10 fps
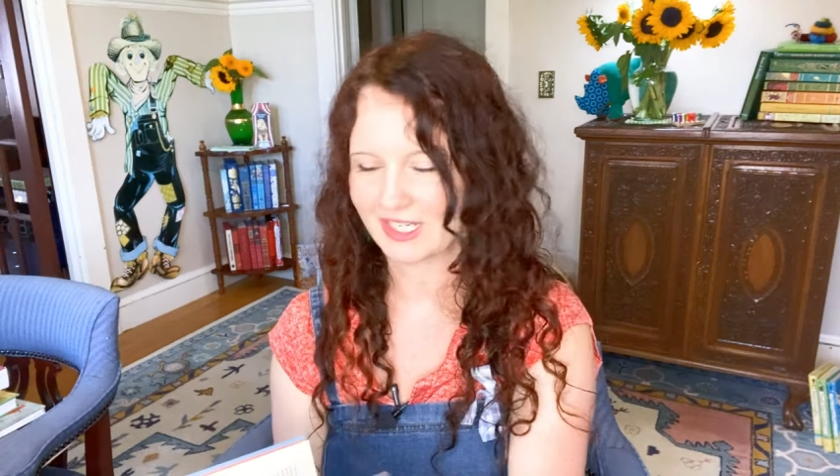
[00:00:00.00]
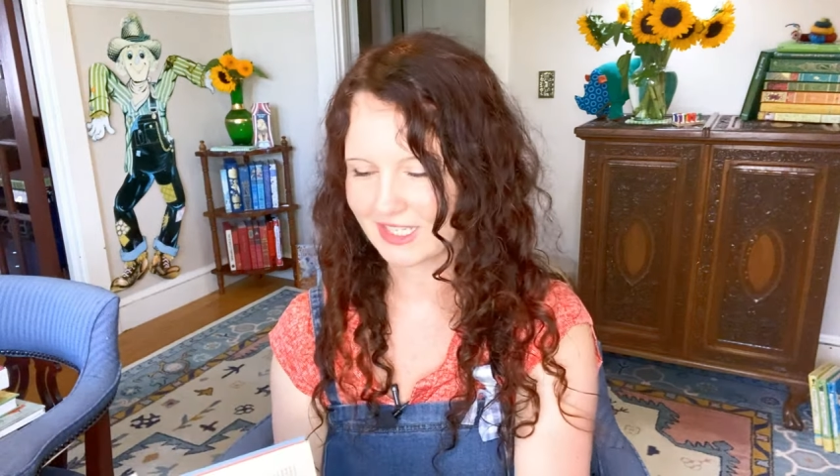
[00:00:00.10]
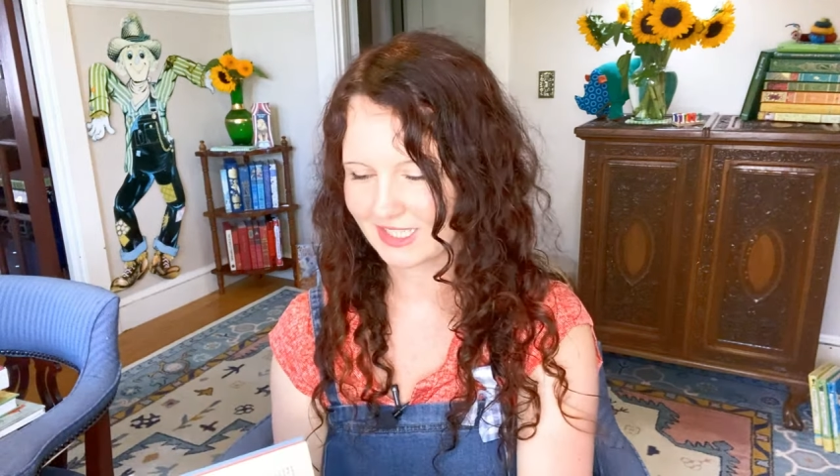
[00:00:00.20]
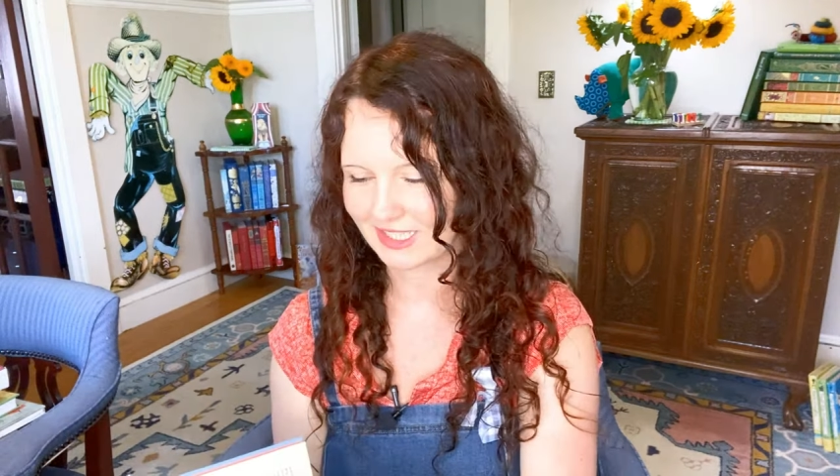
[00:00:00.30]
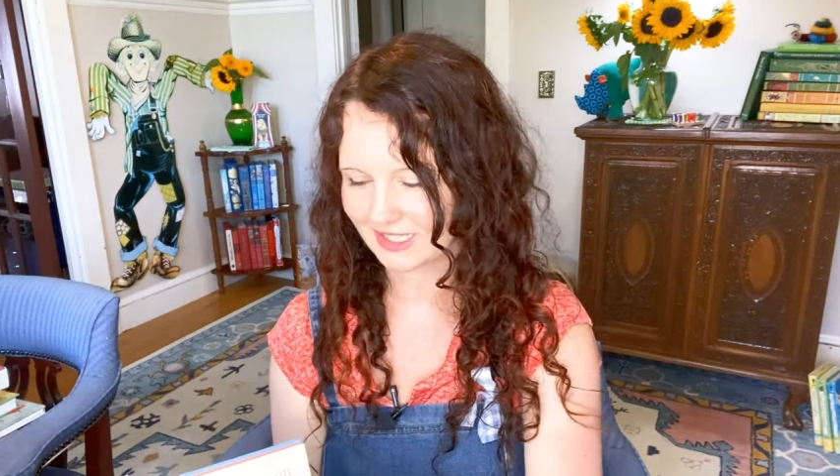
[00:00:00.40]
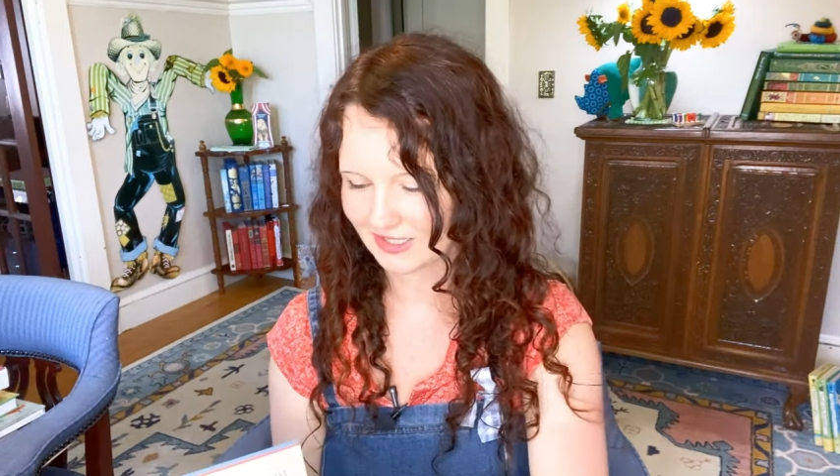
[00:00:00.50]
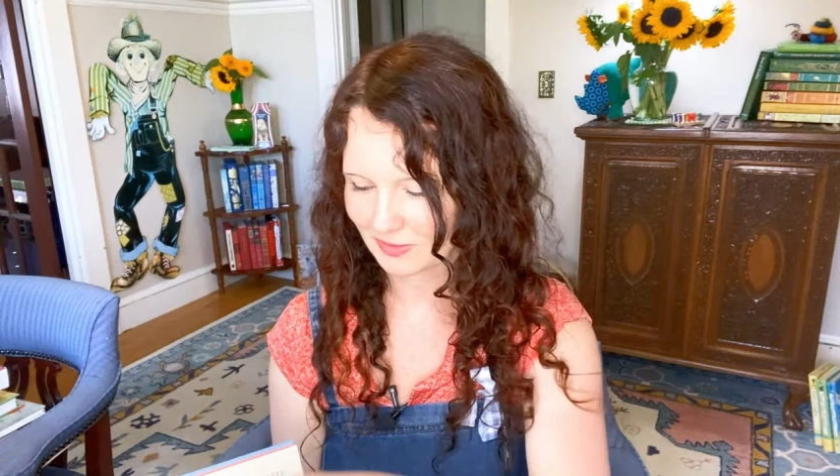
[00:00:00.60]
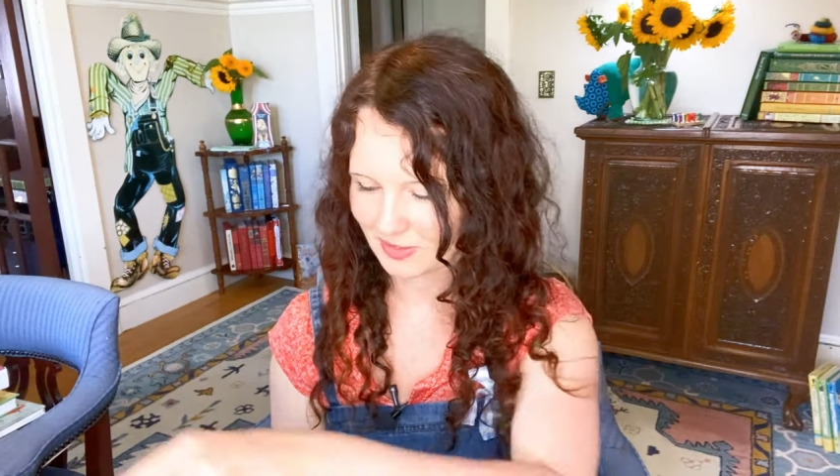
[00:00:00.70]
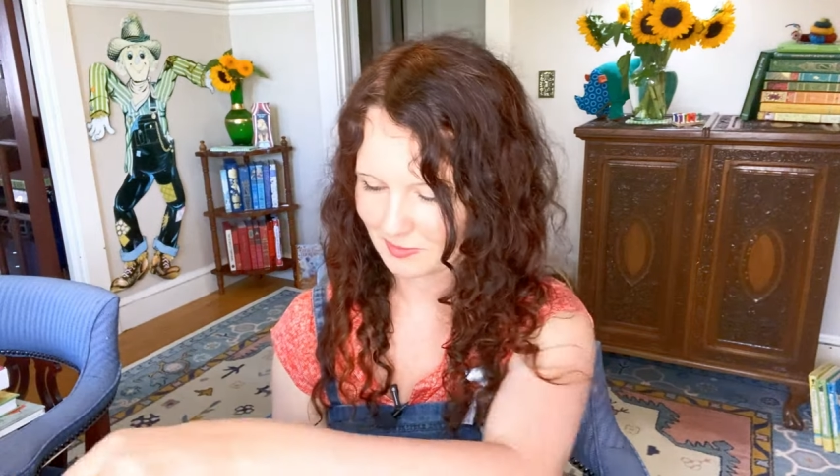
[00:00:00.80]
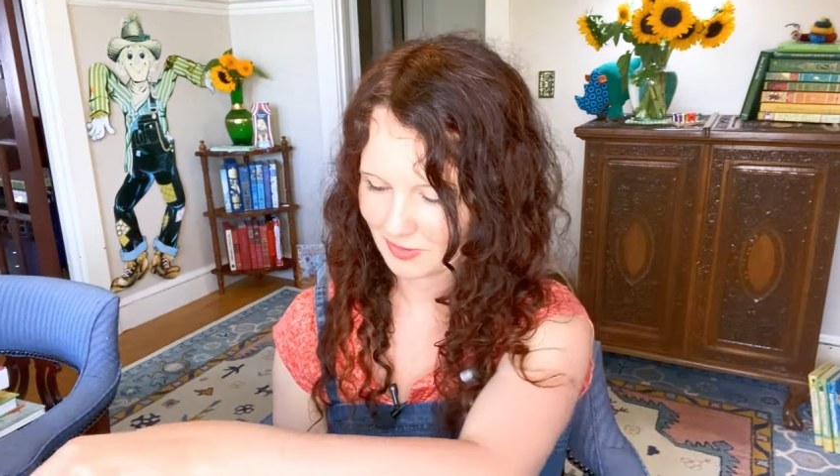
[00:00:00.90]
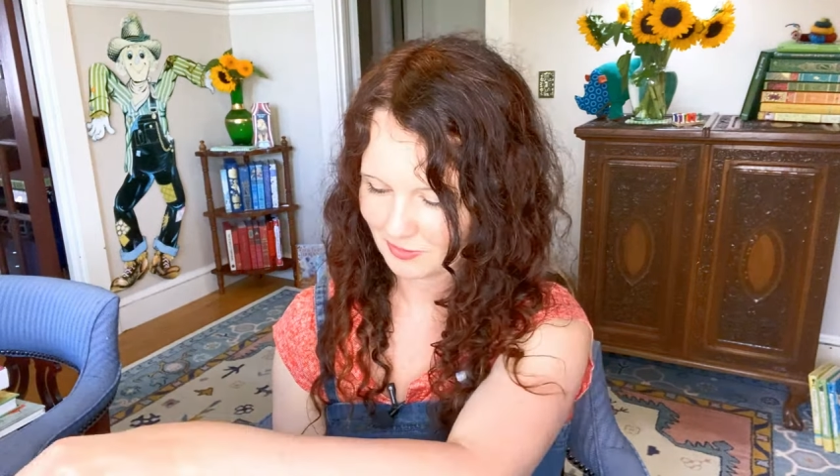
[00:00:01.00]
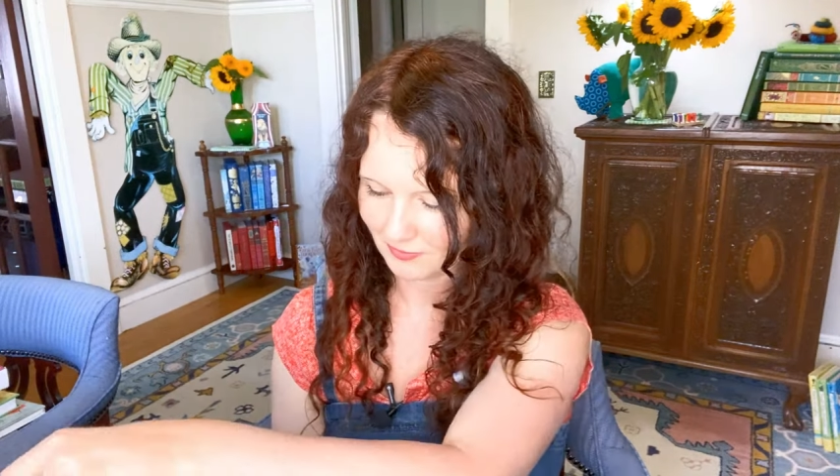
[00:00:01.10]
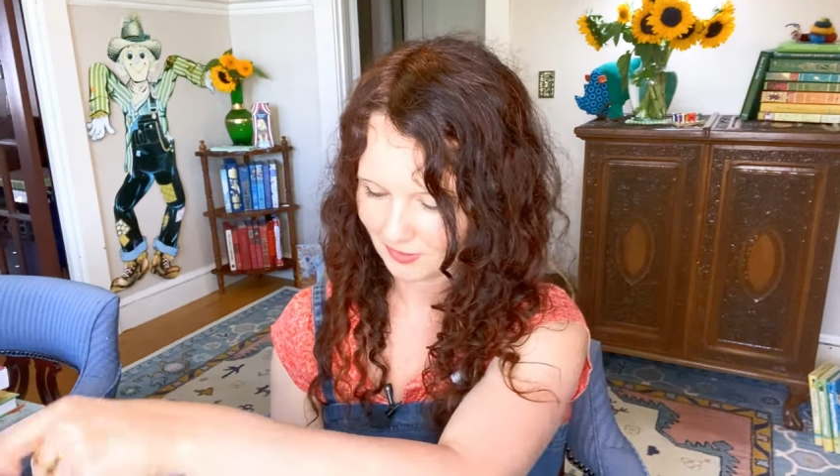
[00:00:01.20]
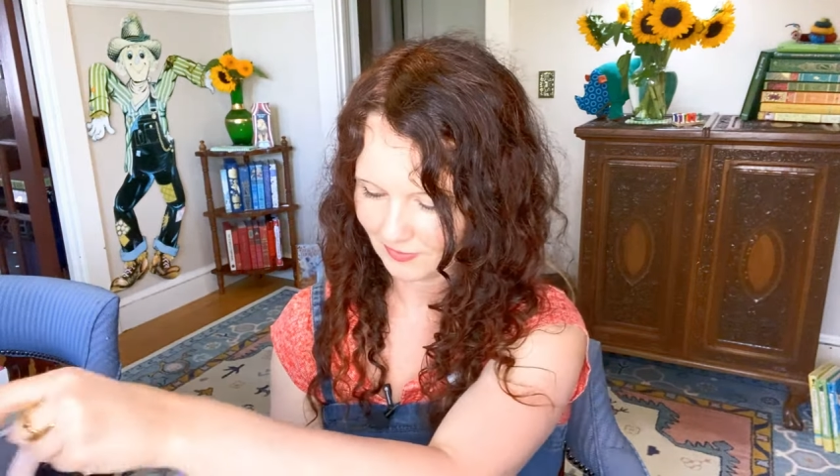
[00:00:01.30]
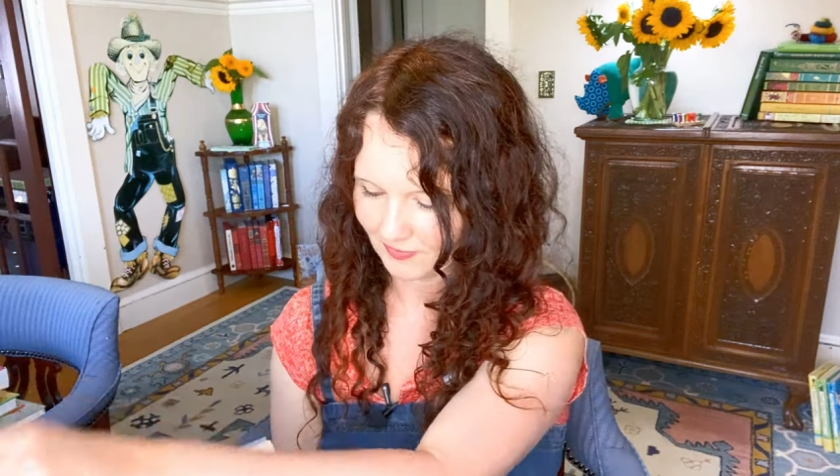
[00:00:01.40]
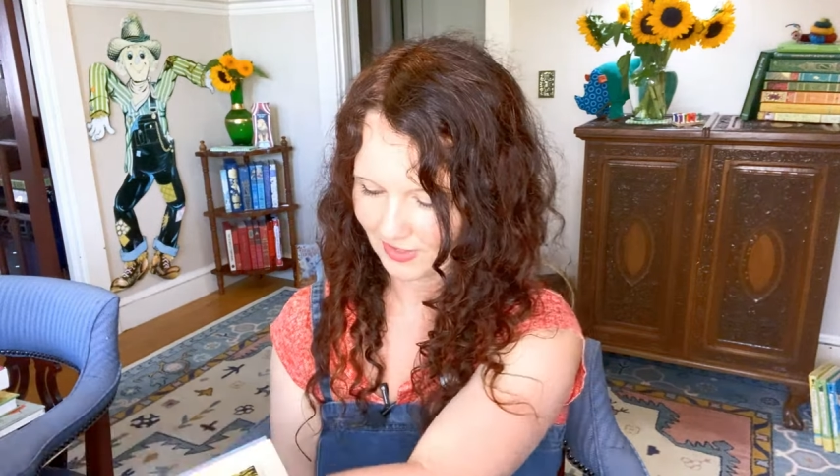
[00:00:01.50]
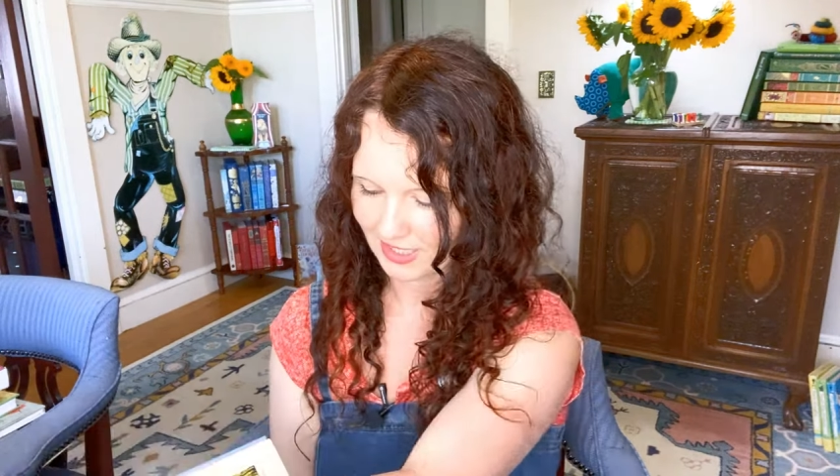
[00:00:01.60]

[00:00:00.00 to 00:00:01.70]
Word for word: nicely and is quite beautiful.